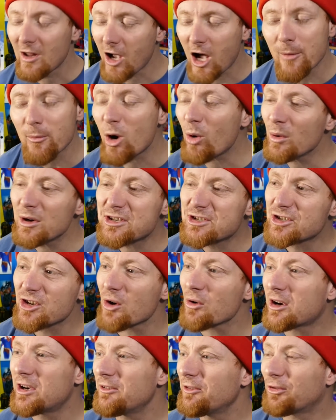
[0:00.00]
I'm always so
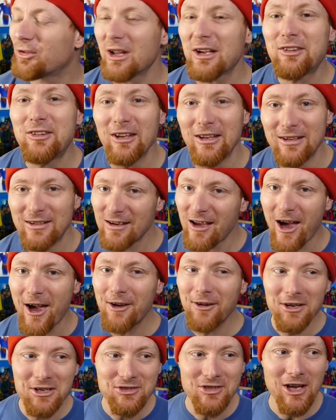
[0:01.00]
conflicted. I
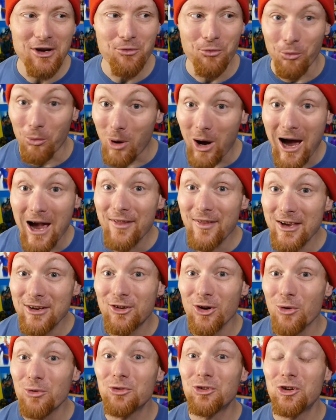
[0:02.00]
understand why they
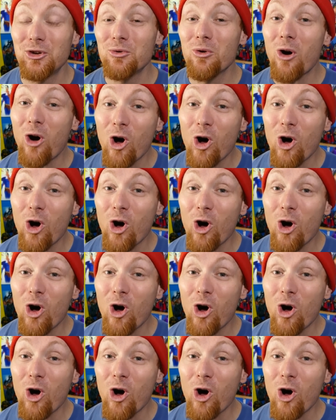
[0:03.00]
don't do